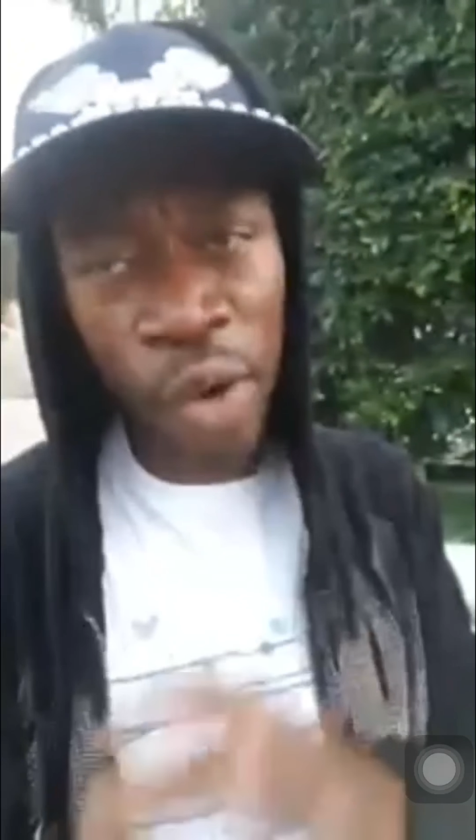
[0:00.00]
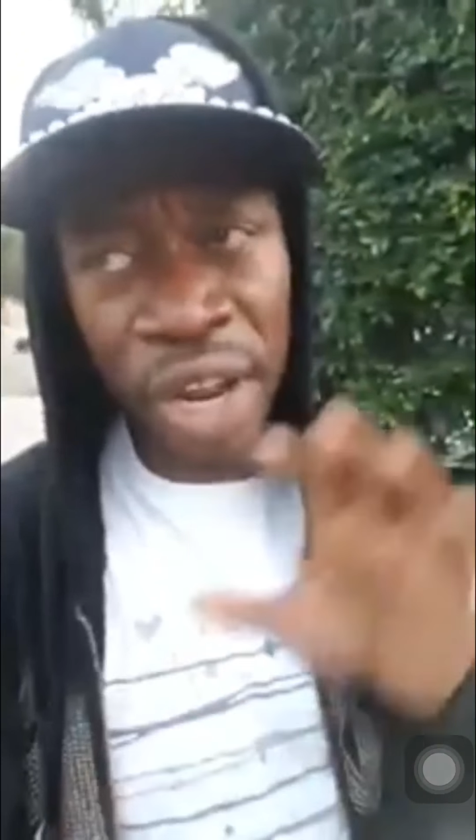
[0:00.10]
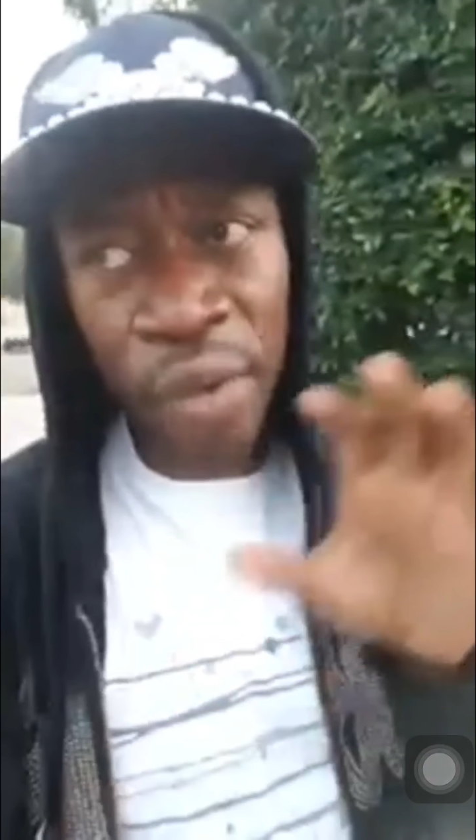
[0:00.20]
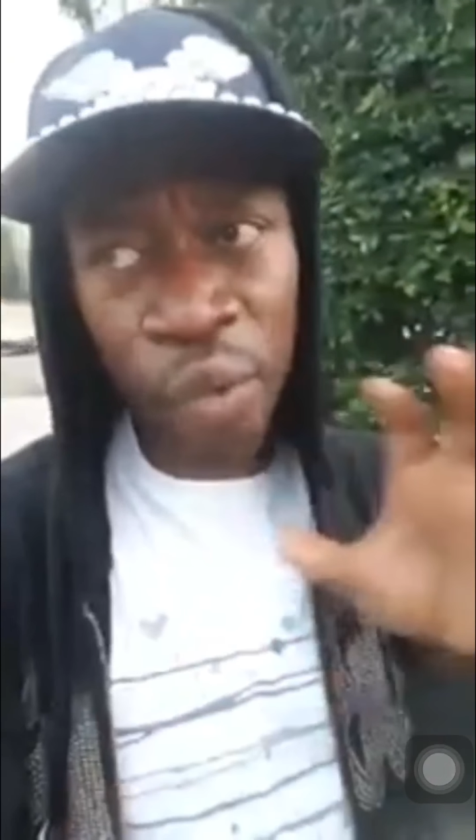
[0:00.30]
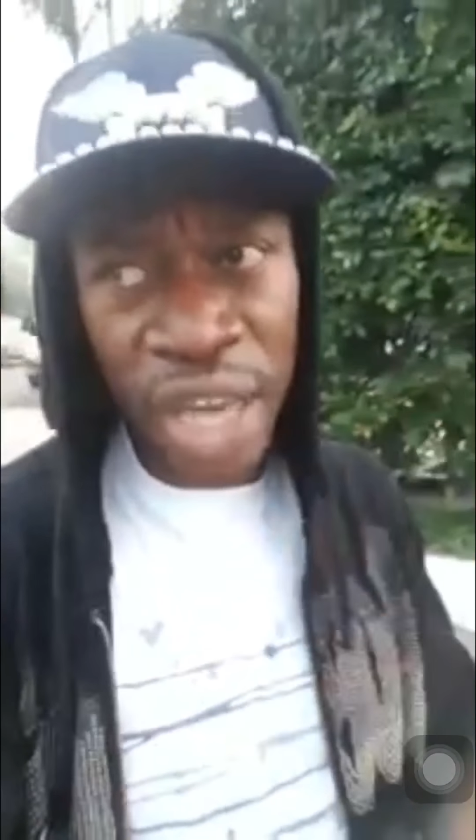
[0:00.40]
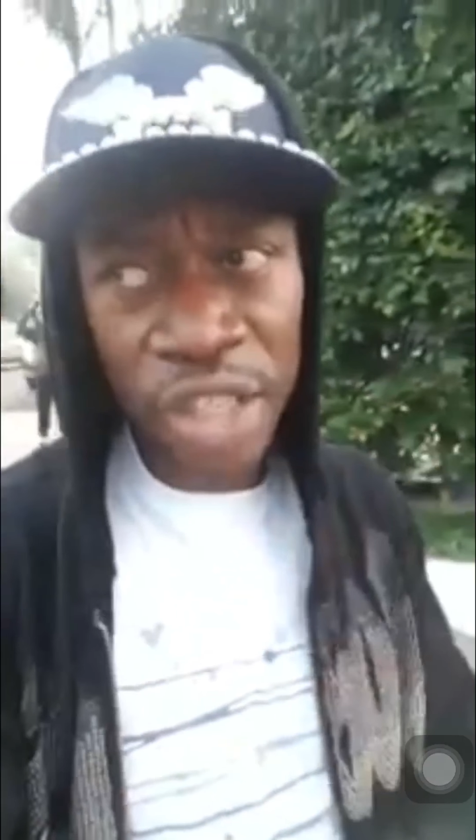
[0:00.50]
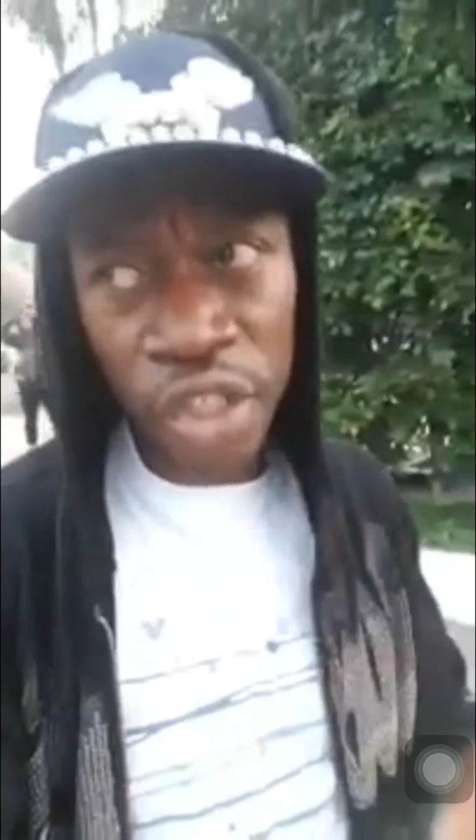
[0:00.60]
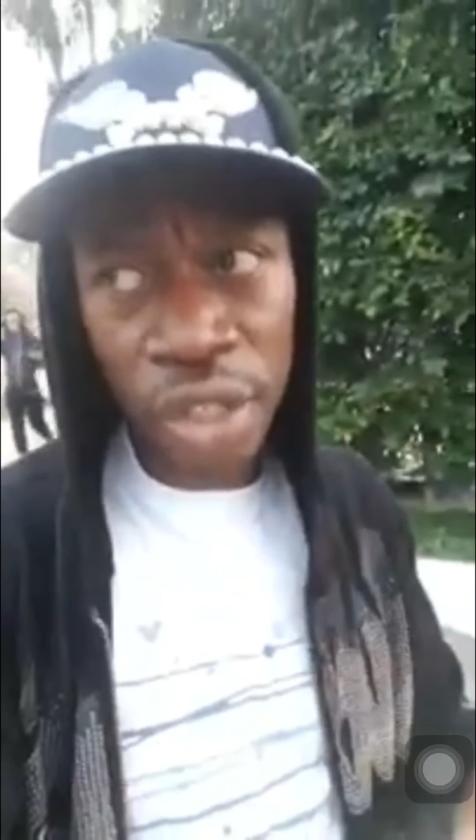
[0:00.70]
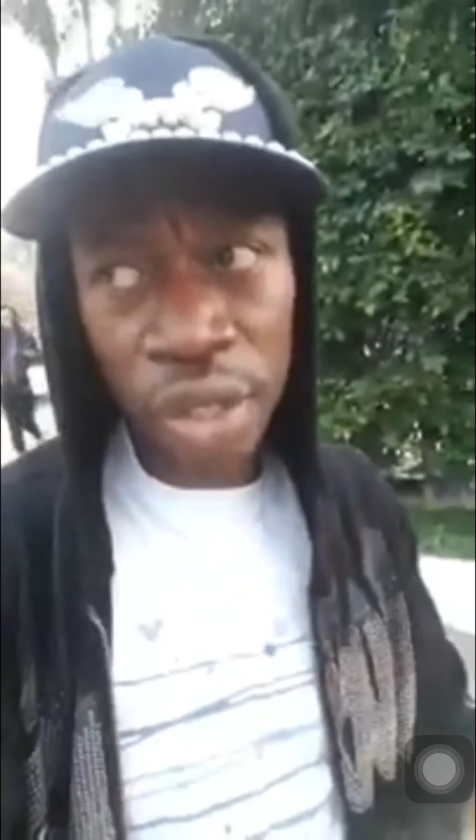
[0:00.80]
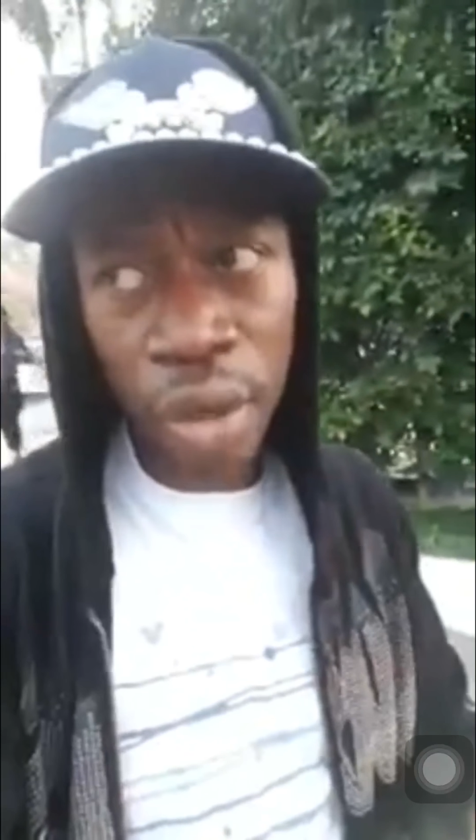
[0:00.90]
and
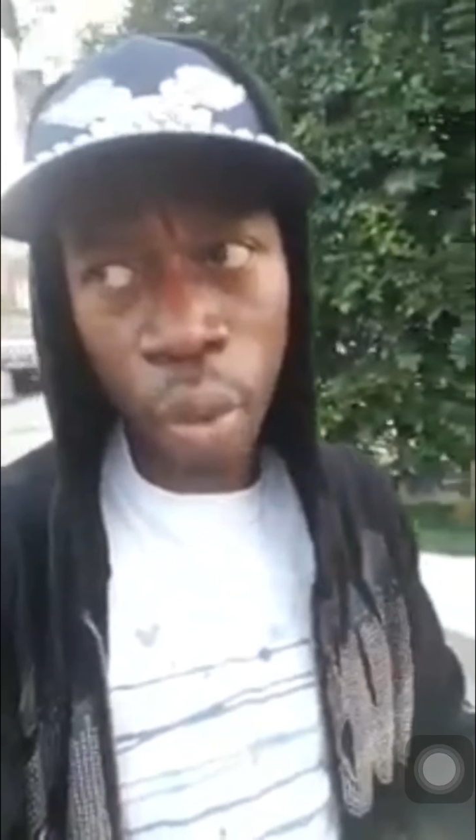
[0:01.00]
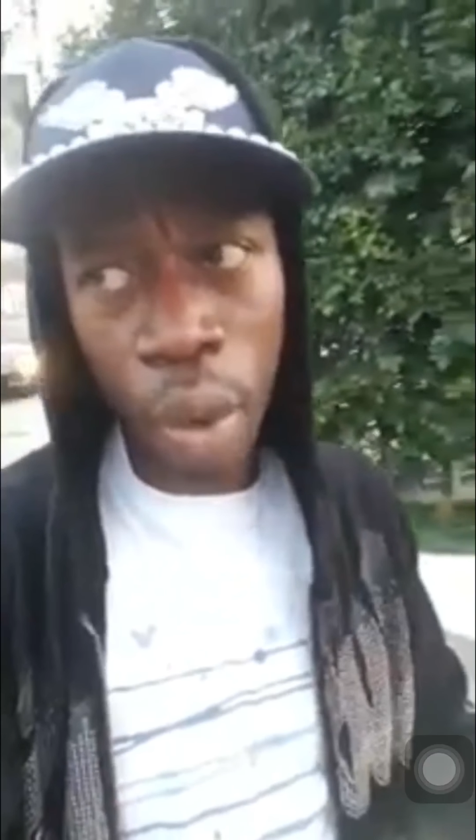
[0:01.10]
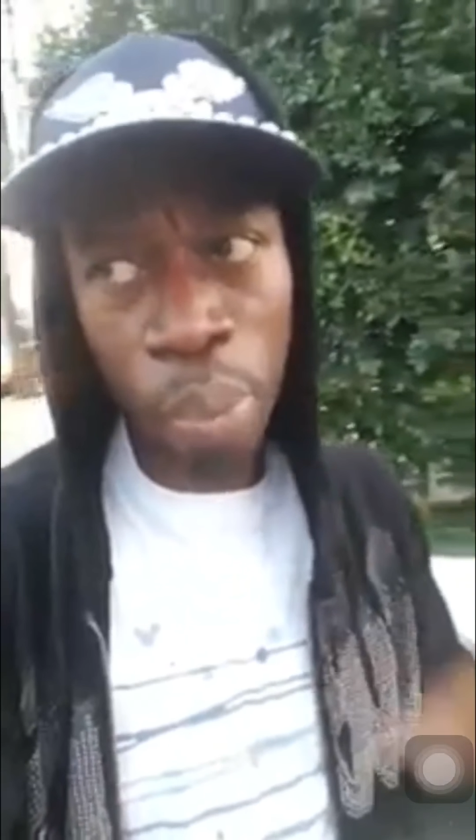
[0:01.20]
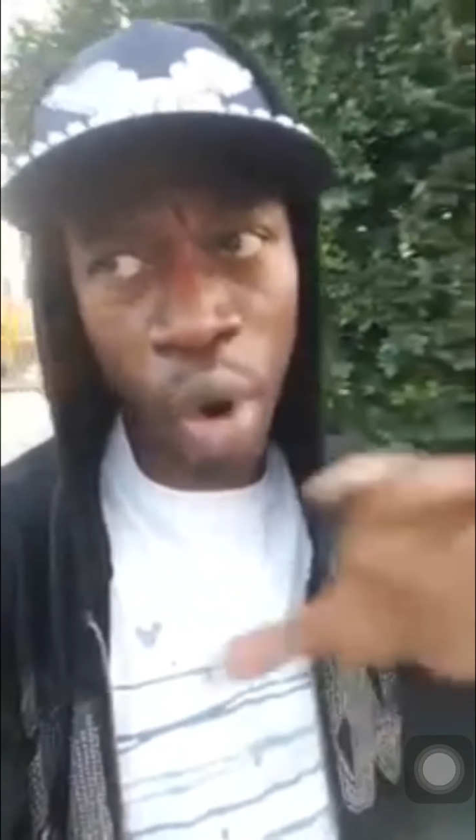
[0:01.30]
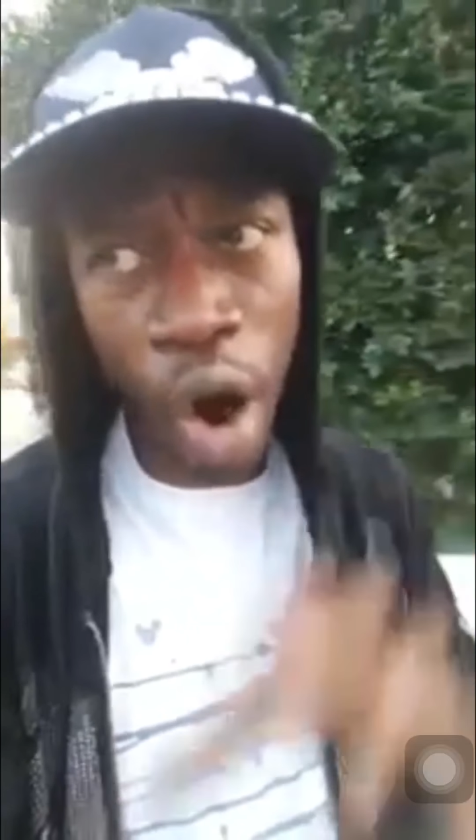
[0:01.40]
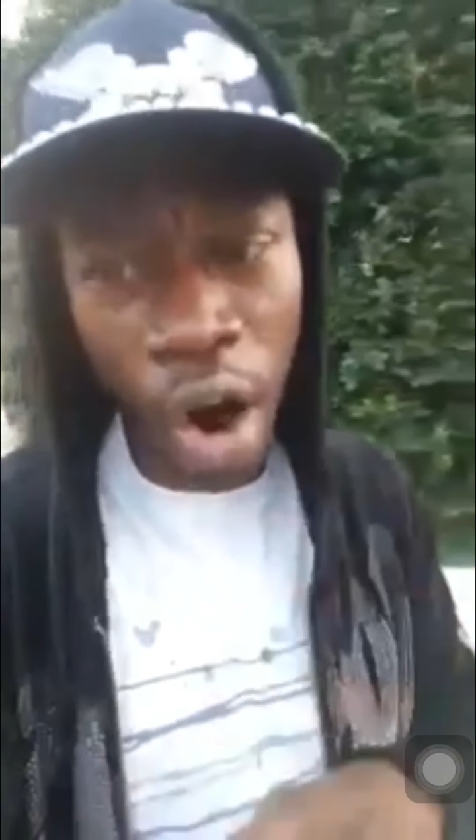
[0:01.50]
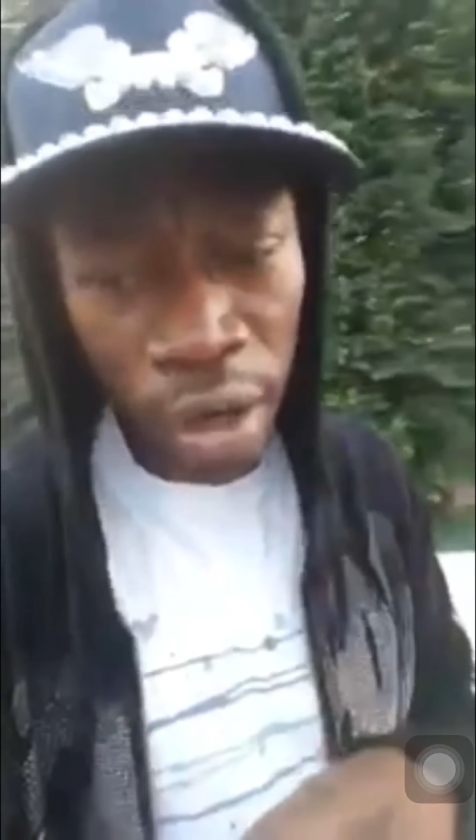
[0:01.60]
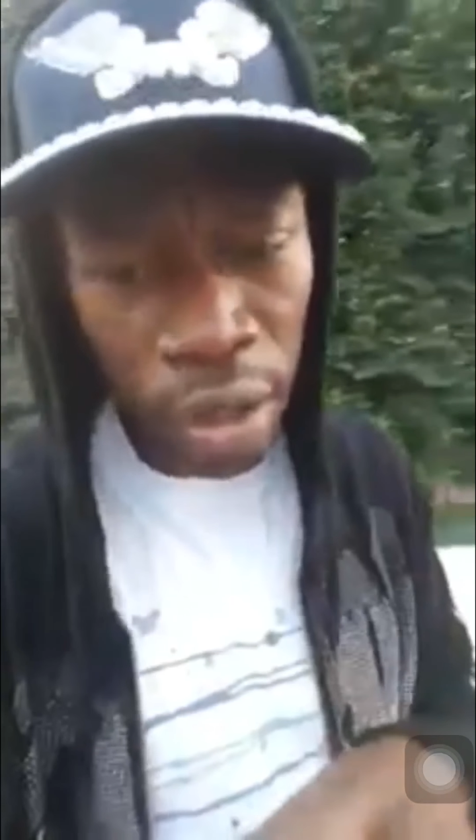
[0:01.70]
Reggie were part